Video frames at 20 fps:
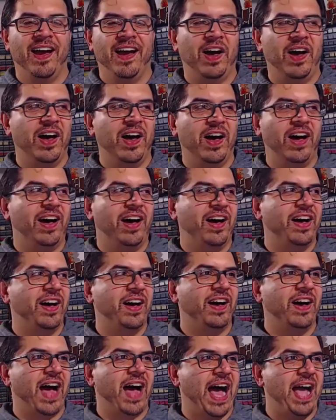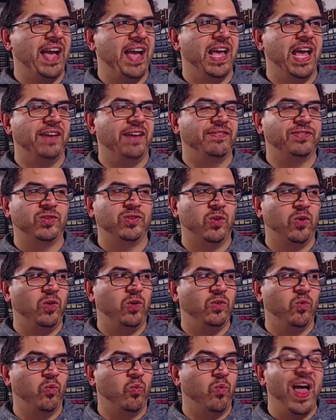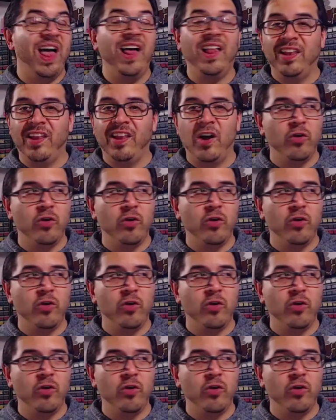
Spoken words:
I have sold well